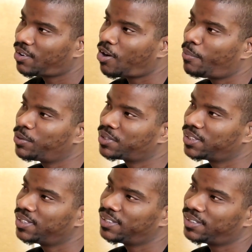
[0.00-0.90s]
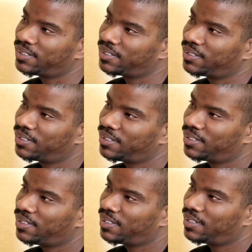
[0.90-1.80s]
Almost a year.
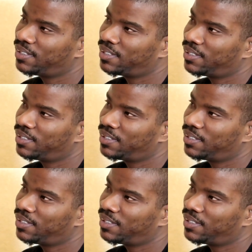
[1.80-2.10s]
And you were,